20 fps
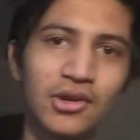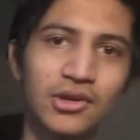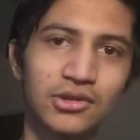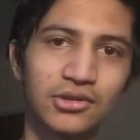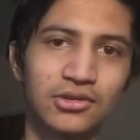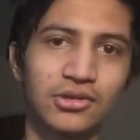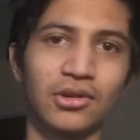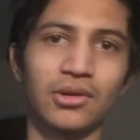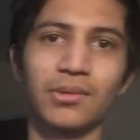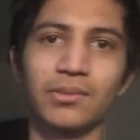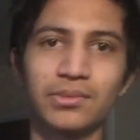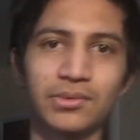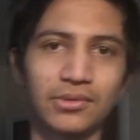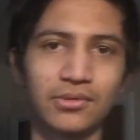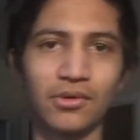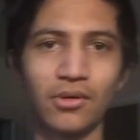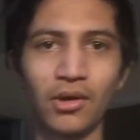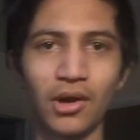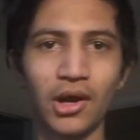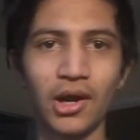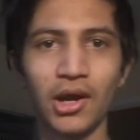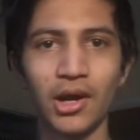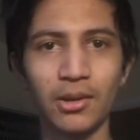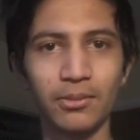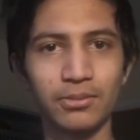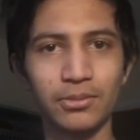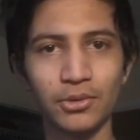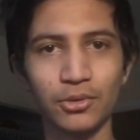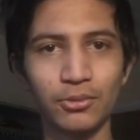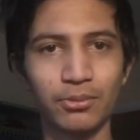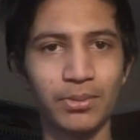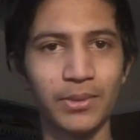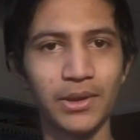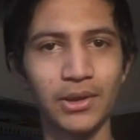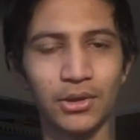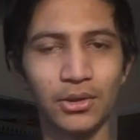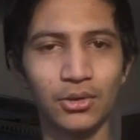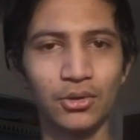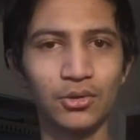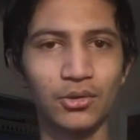Subscribe to
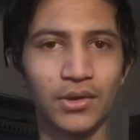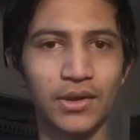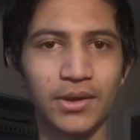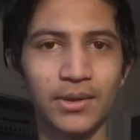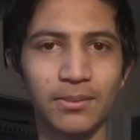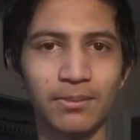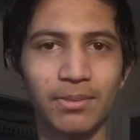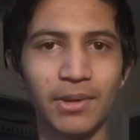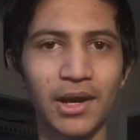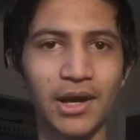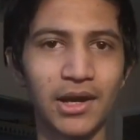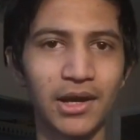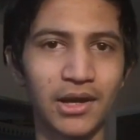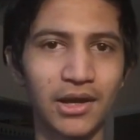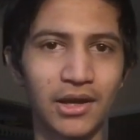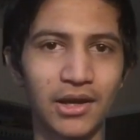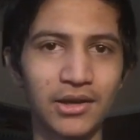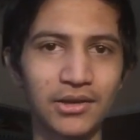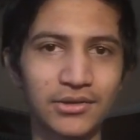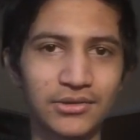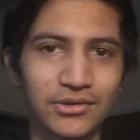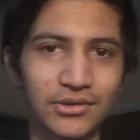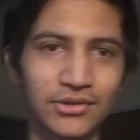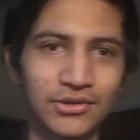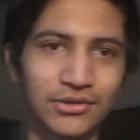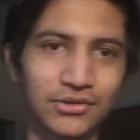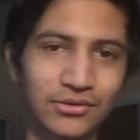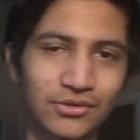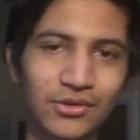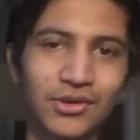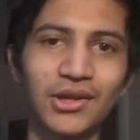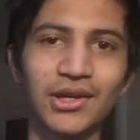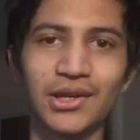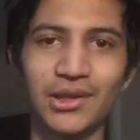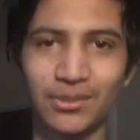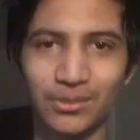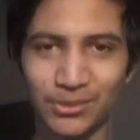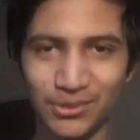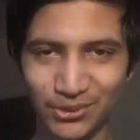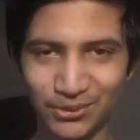PewDiePie.
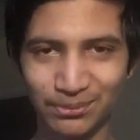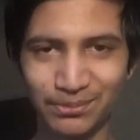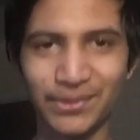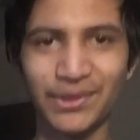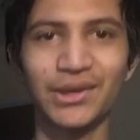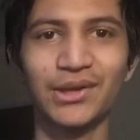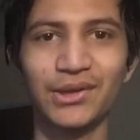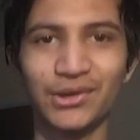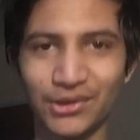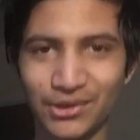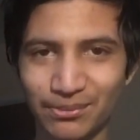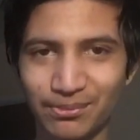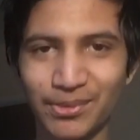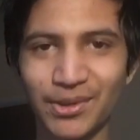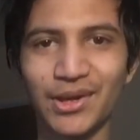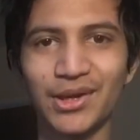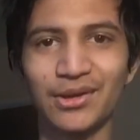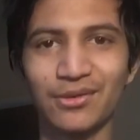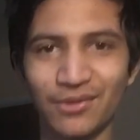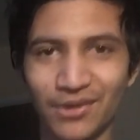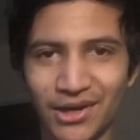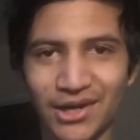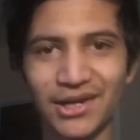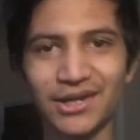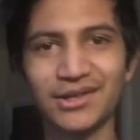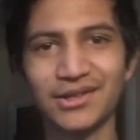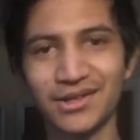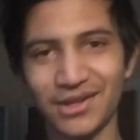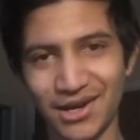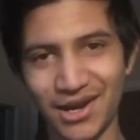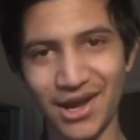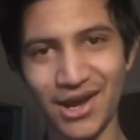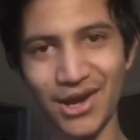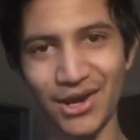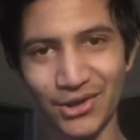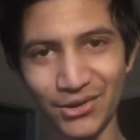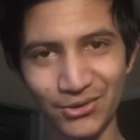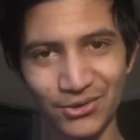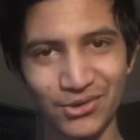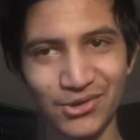Subscribe to PewDiePie right
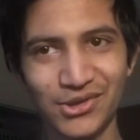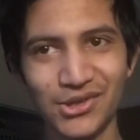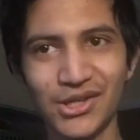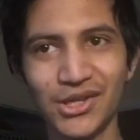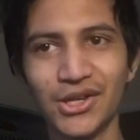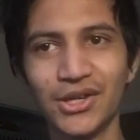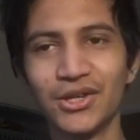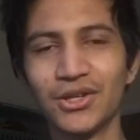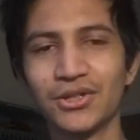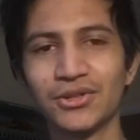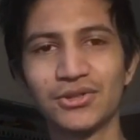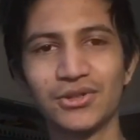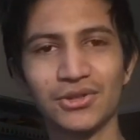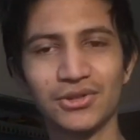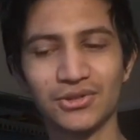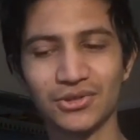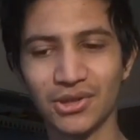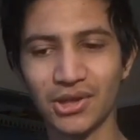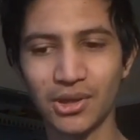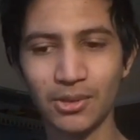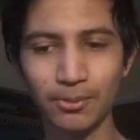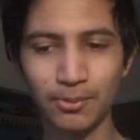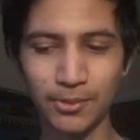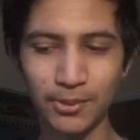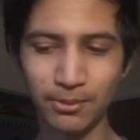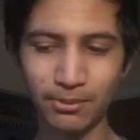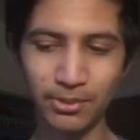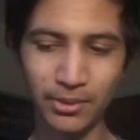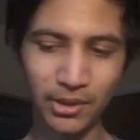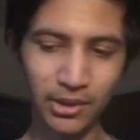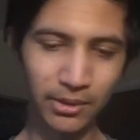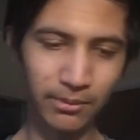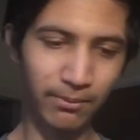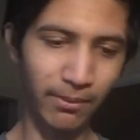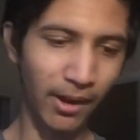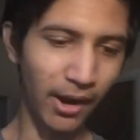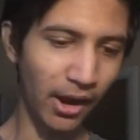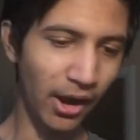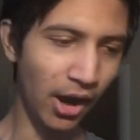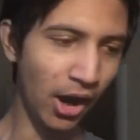now. Subscribe to
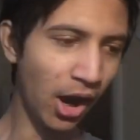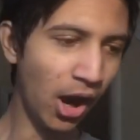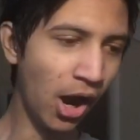PewDiePie.